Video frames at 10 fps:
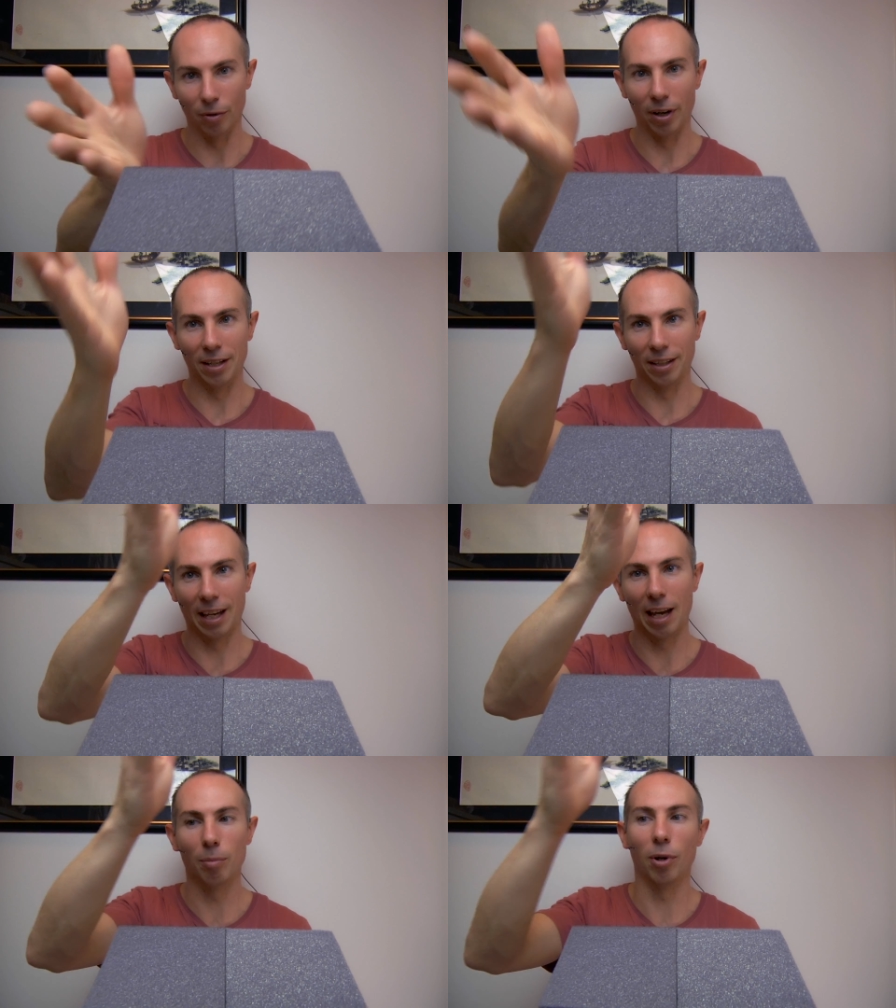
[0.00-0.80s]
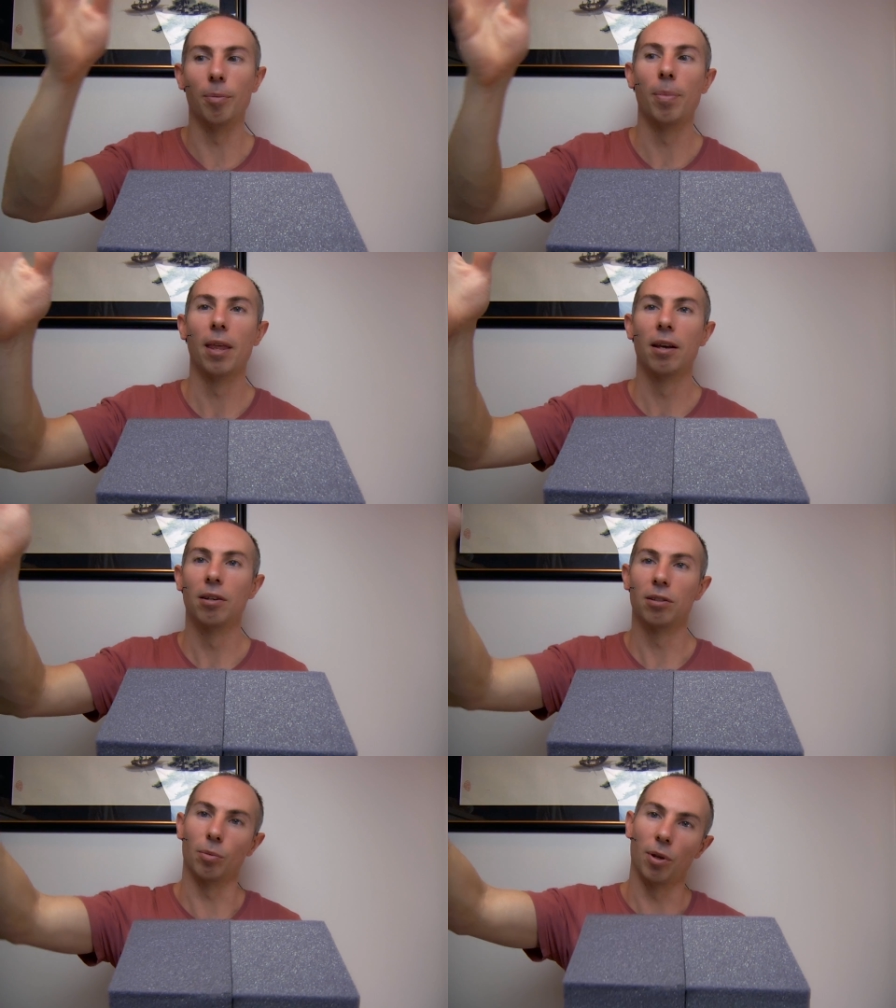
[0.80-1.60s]
around the camera.
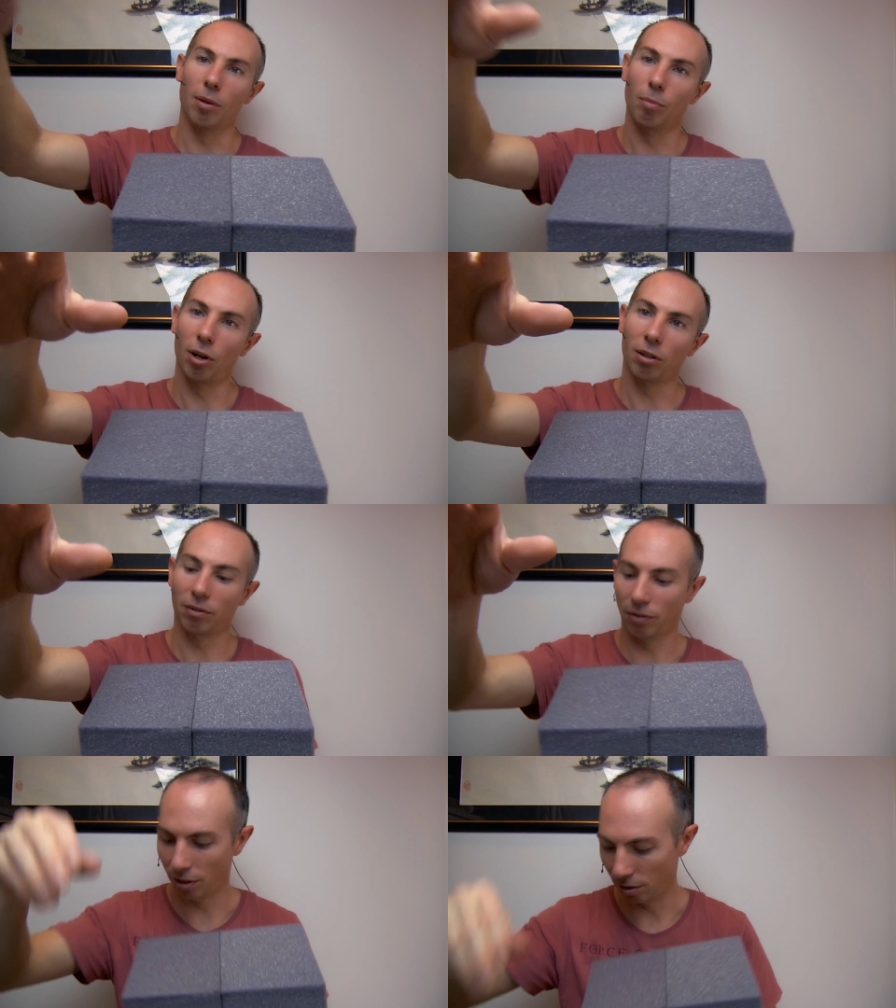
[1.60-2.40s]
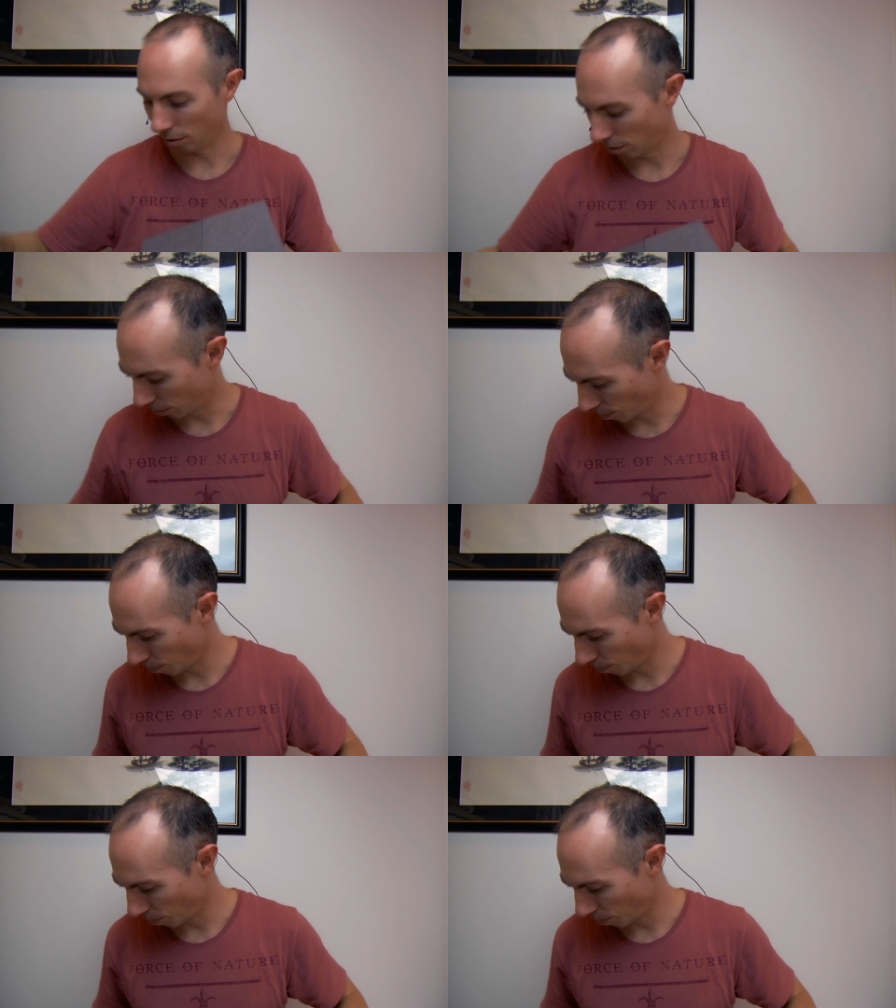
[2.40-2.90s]
So when the microphones